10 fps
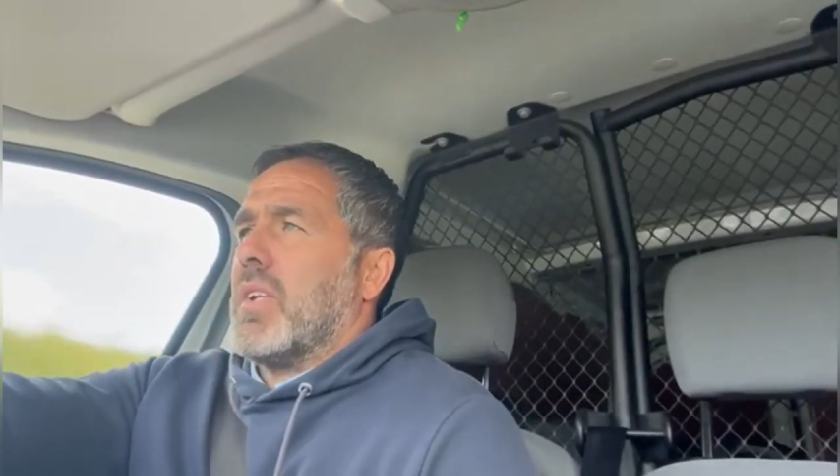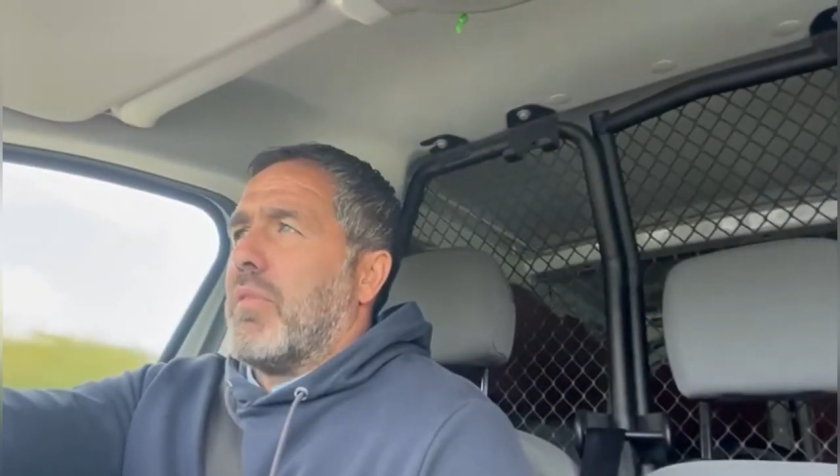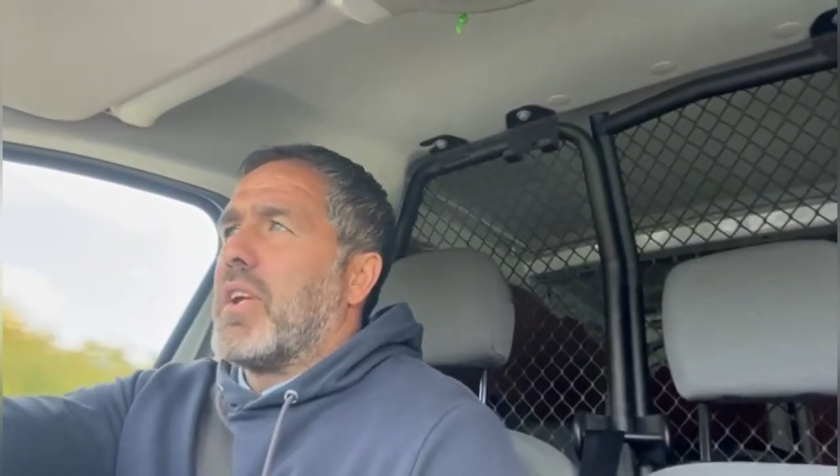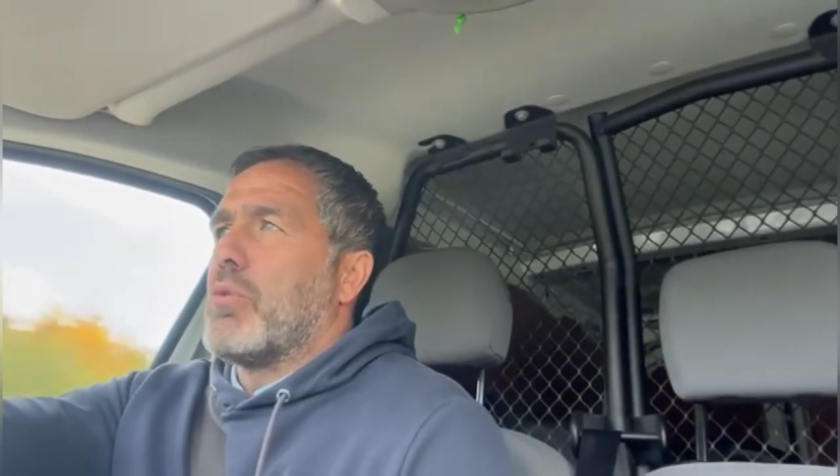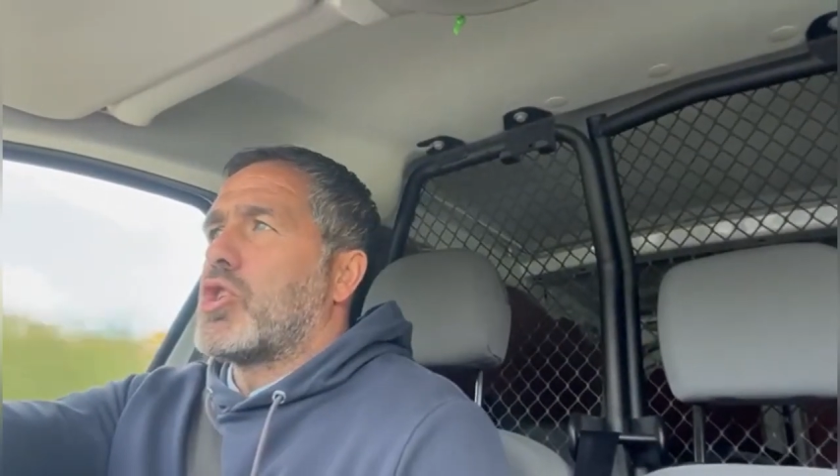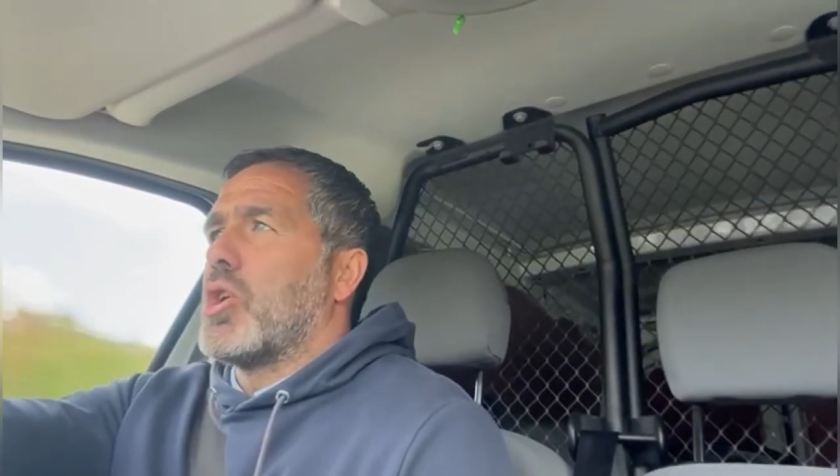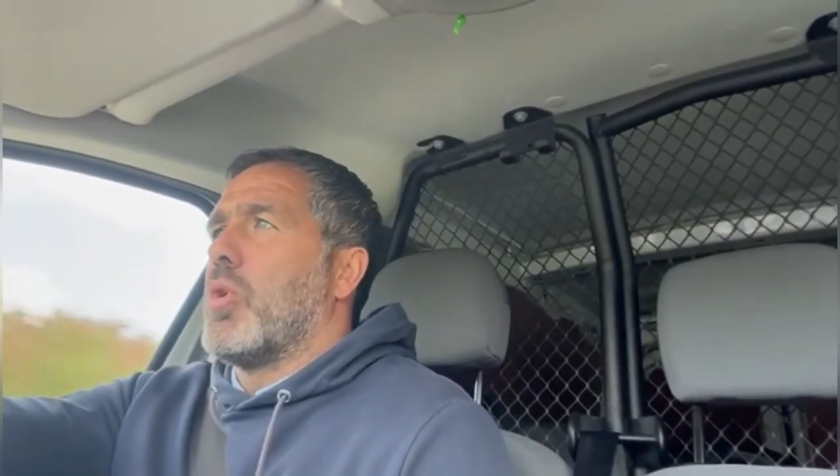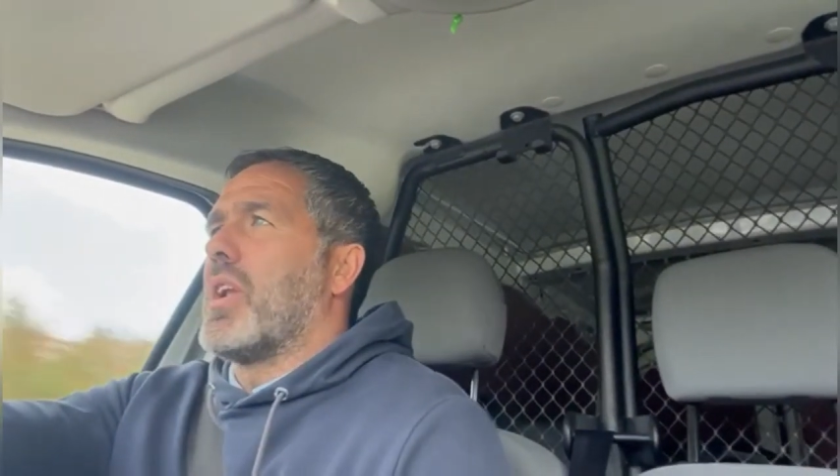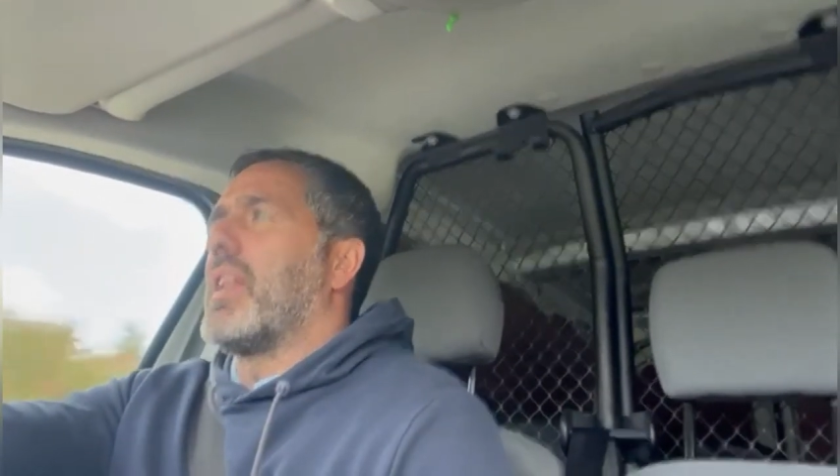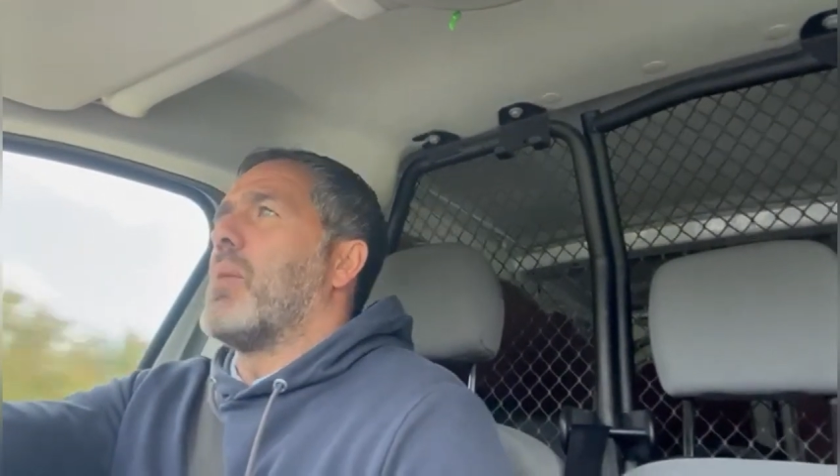think it was
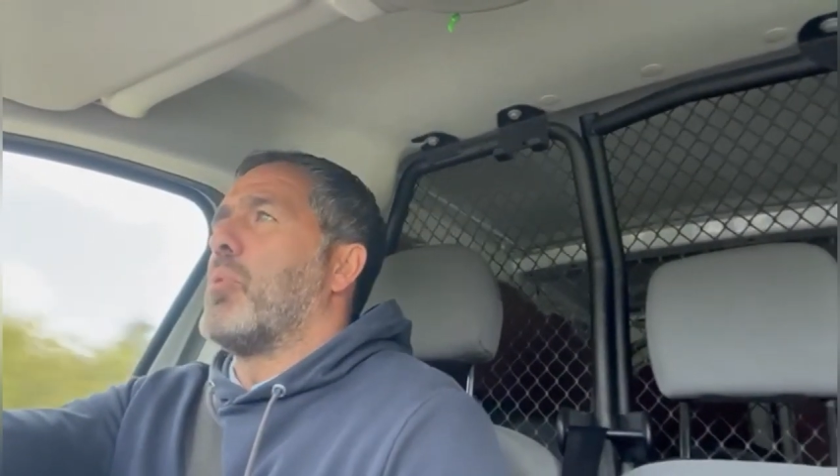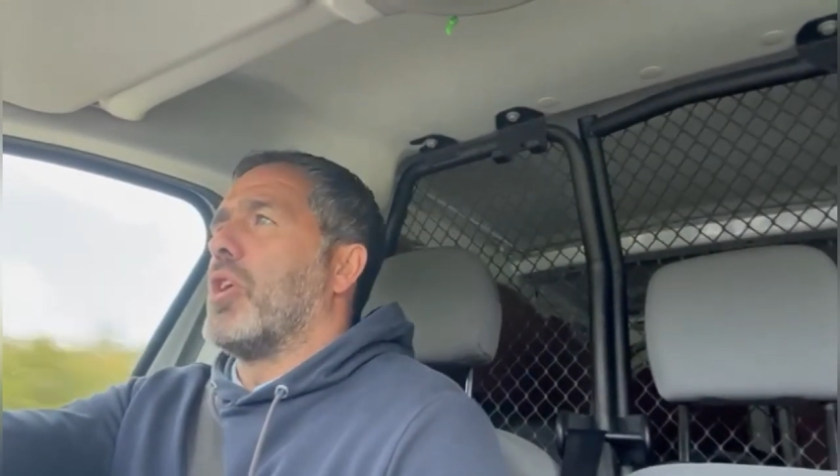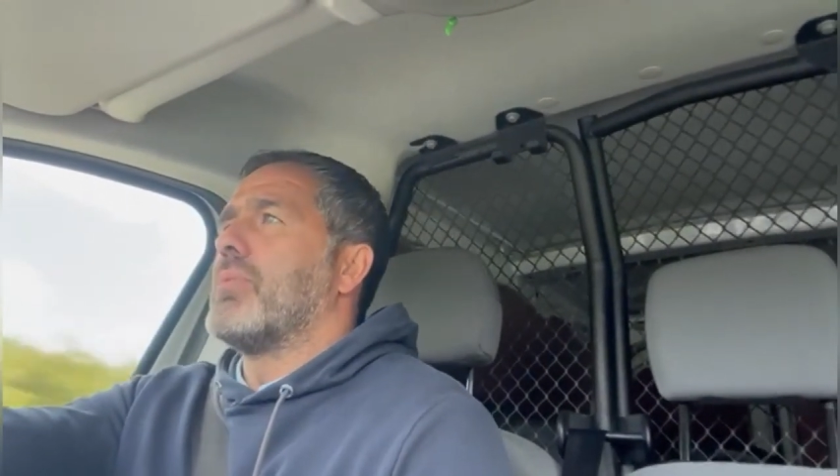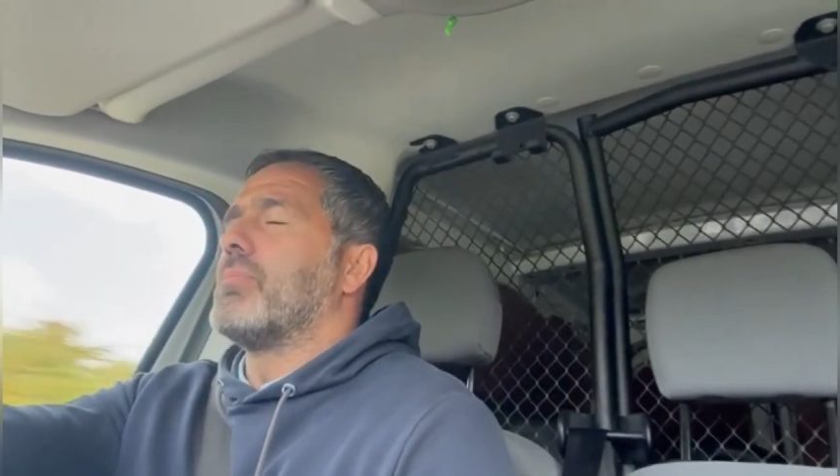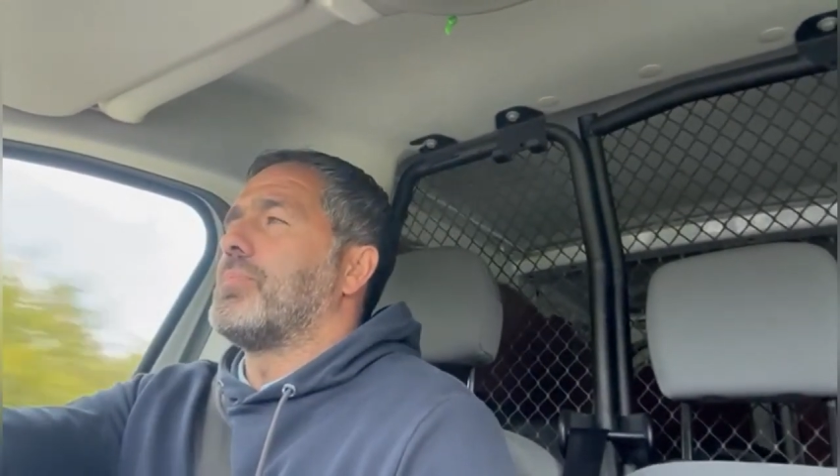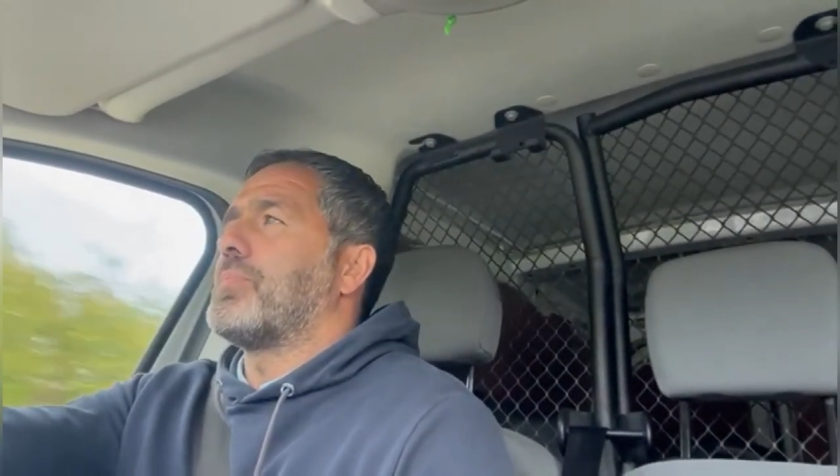2-1 at that point.